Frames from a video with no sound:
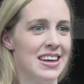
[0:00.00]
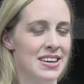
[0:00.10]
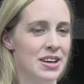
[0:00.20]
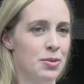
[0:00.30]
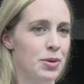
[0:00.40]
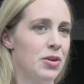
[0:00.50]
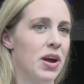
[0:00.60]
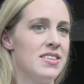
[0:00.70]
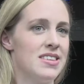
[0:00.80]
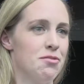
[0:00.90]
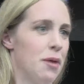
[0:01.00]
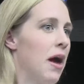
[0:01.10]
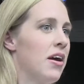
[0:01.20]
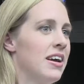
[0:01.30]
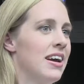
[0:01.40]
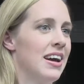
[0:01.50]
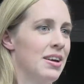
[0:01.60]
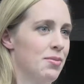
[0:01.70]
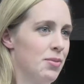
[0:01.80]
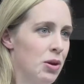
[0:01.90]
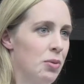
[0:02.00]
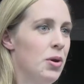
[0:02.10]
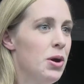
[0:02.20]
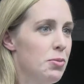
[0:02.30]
It'll be great, Steve Parry, you know,